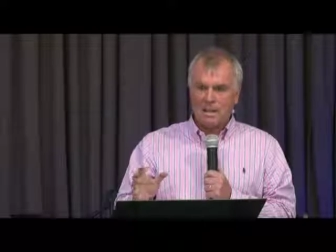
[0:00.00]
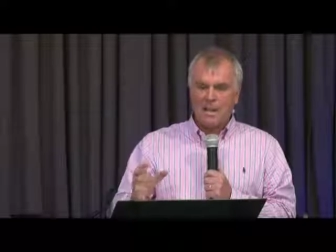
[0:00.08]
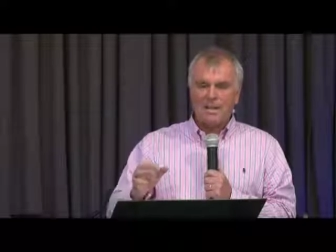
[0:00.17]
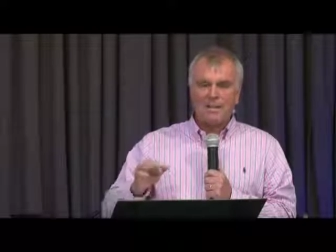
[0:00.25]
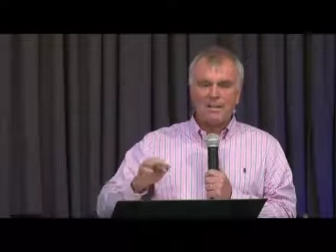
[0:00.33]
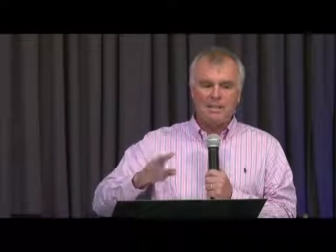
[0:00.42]

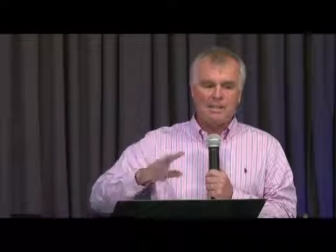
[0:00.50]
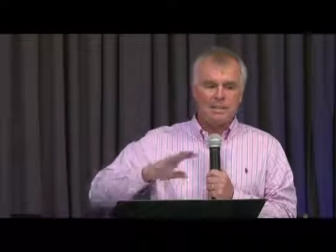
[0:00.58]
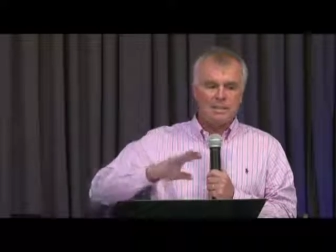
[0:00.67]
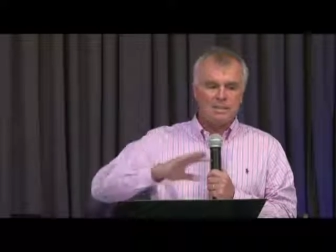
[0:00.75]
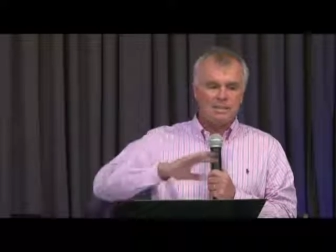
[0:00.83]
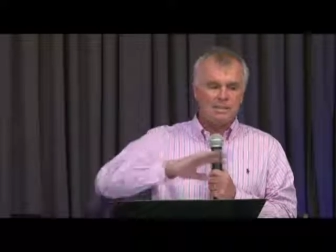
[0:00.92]
And He
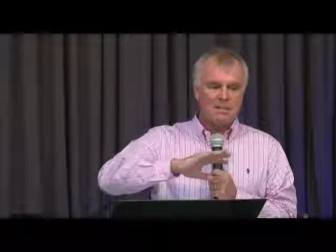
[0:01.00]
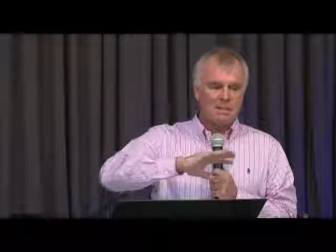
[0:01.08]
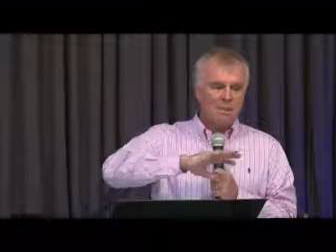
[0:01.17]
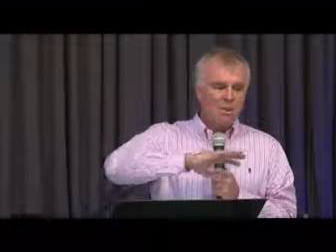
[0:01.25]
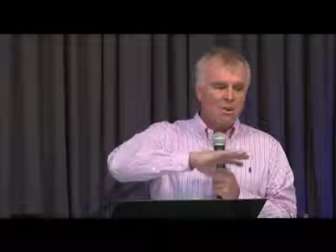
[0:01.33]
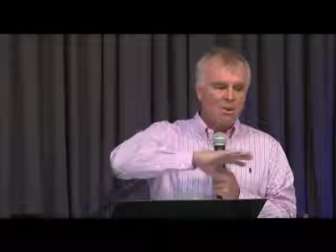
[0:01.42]
is
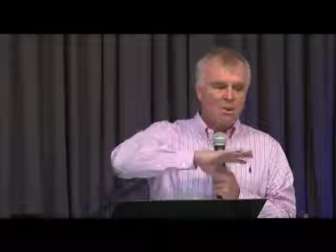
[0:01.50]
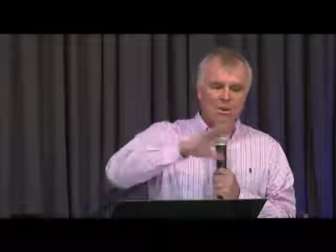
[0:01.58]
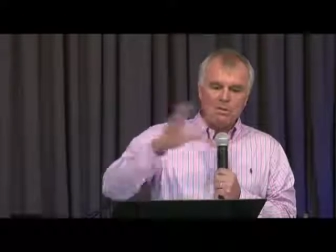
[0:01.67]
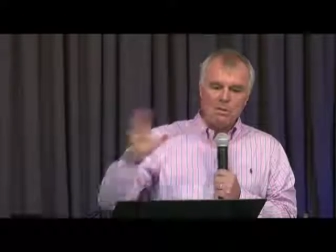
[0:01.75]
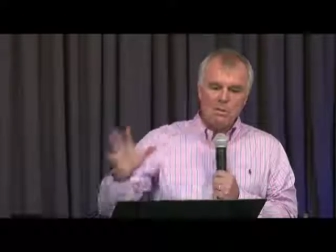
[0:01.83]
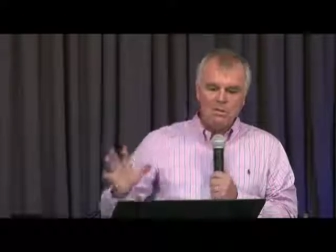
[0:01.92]

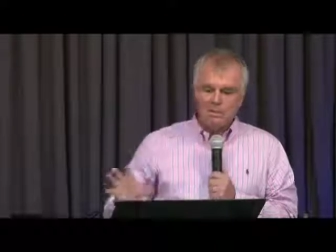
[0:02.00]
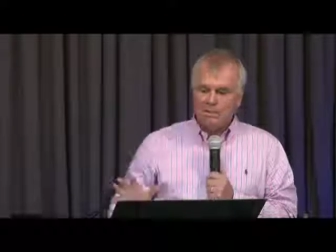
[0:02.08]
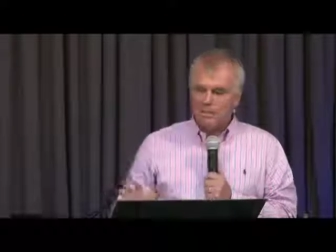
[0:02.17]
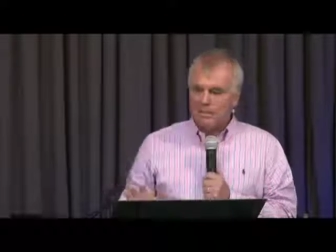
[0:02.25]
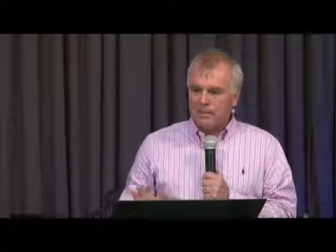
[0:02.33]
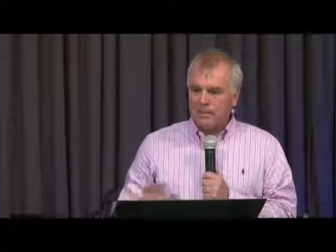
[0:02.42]

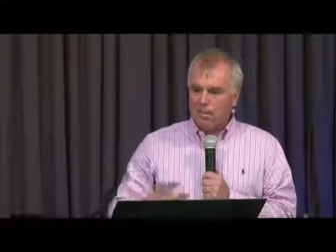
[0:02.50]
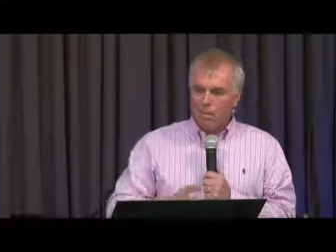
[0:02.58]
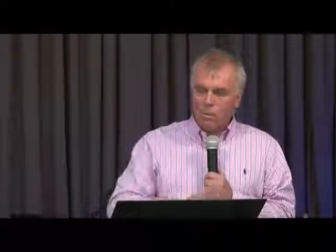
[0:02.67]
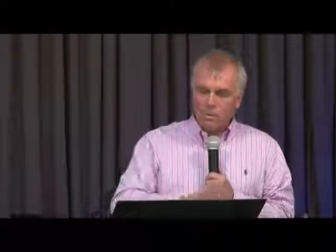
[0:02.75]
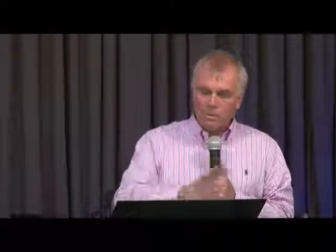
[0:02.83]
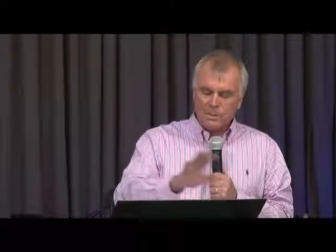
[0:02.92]
constantly,
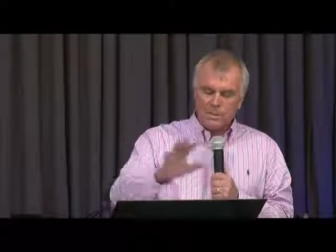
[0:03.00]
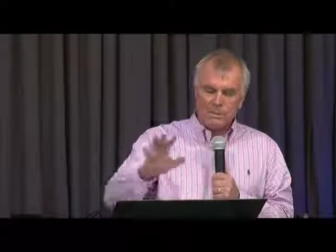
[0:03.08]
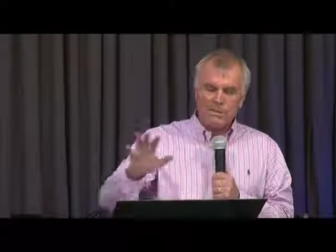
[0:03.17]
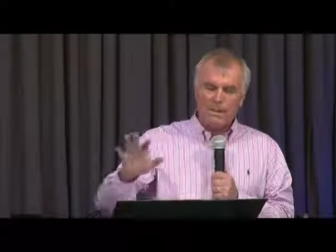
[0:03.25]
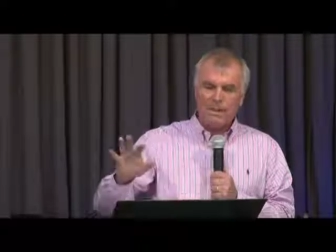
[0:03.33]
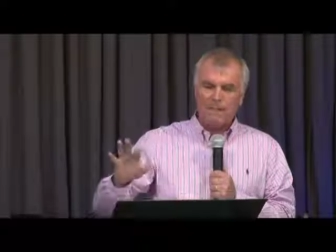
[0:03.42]
all the
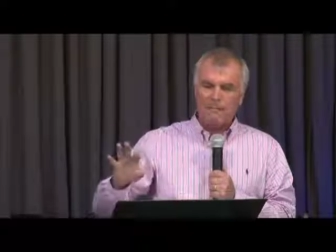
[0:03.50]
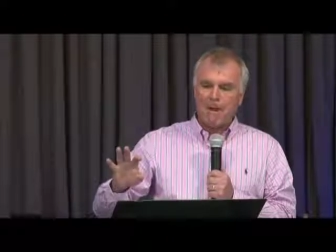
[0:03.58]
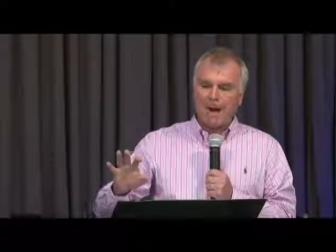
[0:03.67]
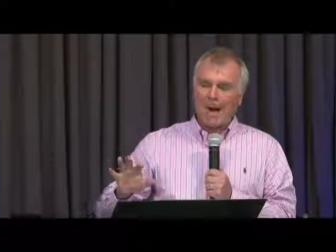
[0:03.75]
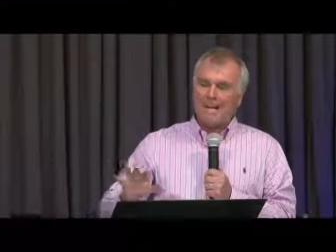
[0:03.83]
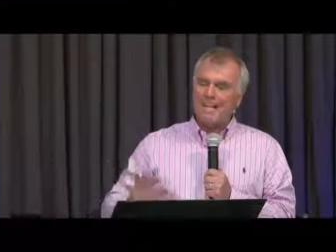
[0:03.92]
time,
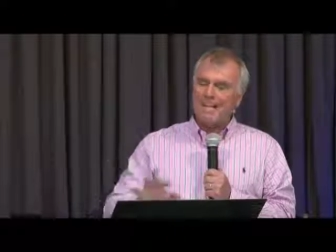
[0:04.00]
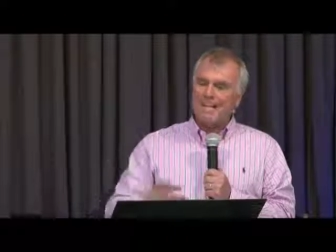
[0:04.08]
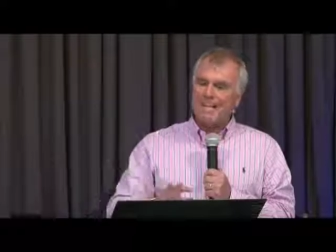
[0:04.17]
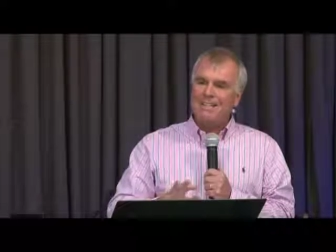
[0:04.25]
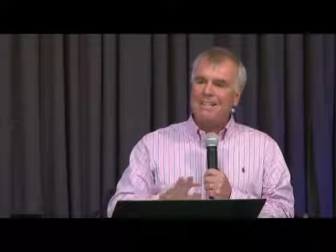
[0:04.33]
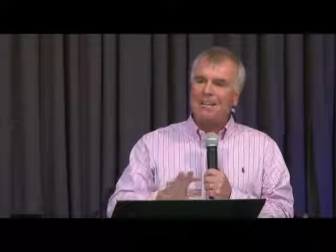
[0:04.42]

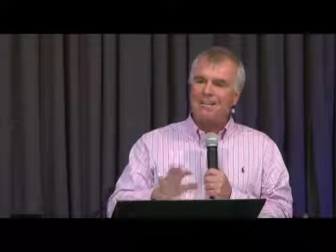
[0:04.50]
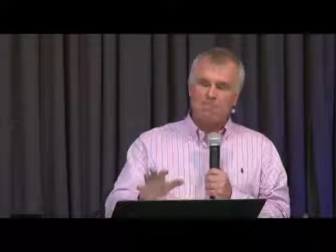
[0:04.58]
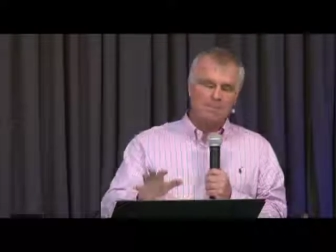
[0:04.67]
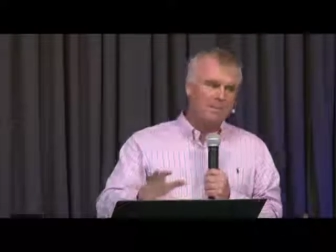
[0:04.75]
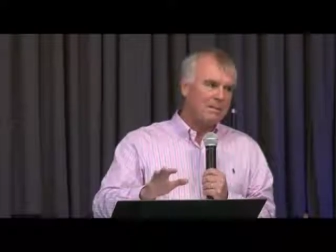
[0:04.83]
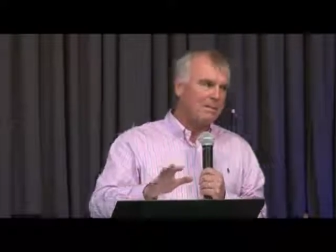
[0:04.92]

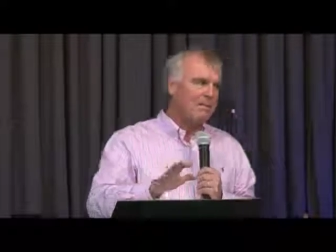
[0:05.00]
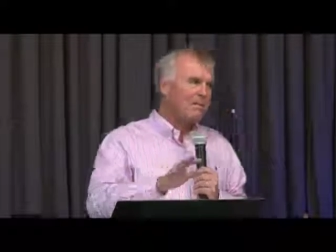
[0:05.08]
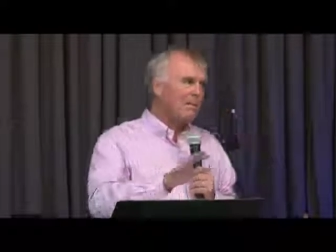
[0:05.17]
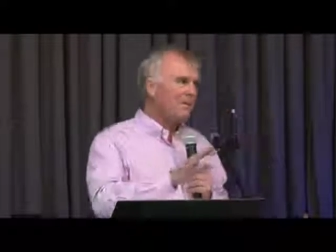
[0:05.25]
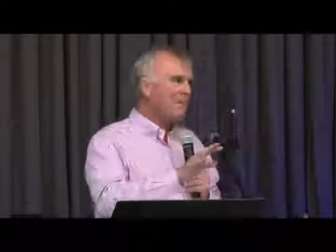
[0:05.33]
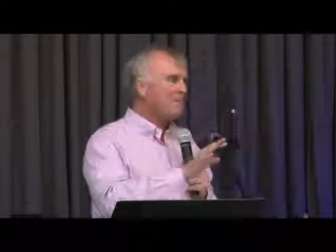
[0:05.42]
uninterrupted,
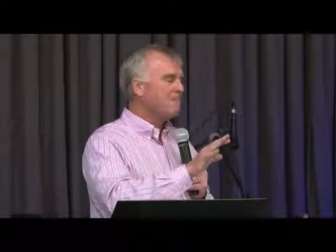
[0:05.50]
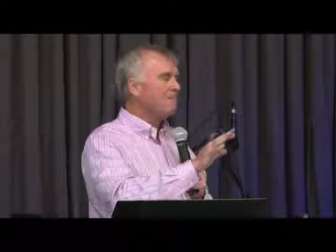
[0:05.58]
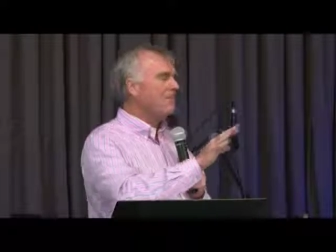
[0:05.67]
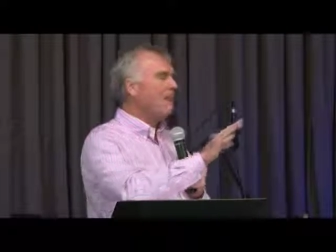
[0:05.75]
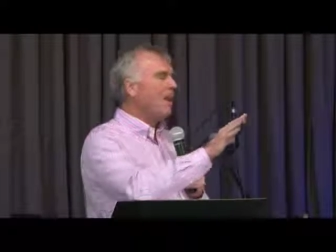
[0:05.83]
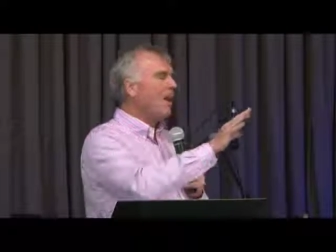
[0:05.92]

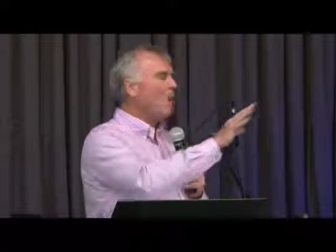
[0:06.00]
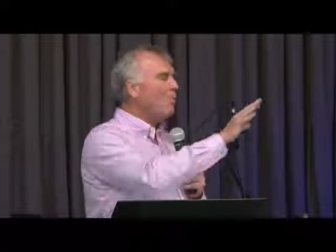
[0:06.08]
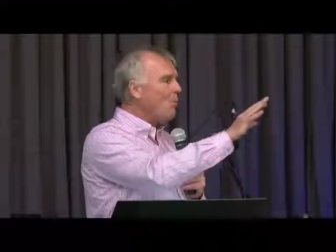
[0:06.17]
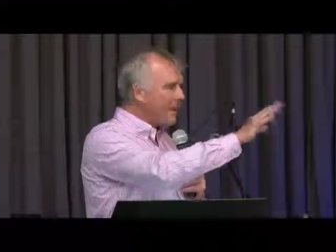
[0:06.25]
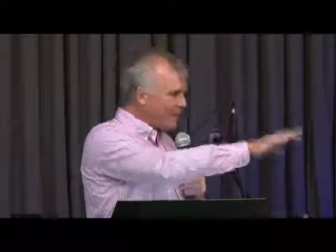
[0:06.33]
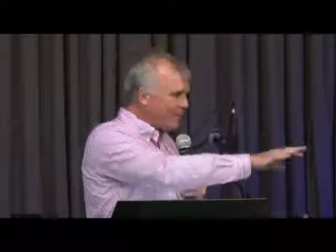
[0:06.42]

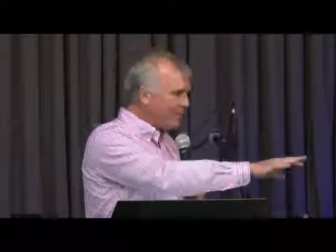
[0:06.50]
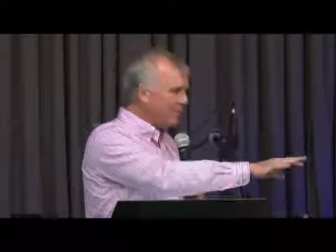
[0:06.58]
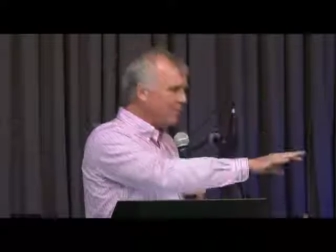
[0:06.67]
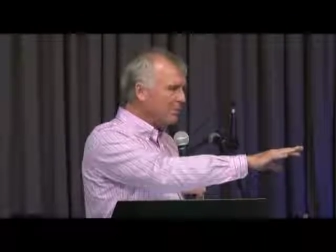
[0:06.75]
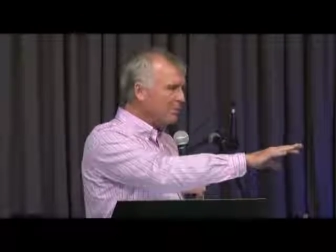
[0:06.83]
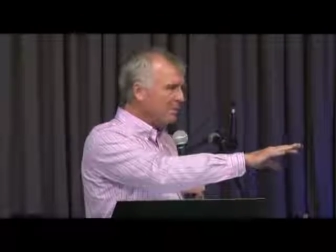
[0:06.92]
aware of
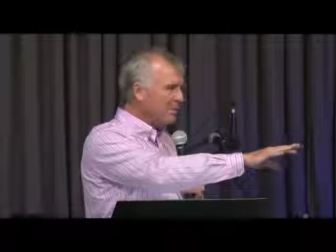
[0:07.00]
you.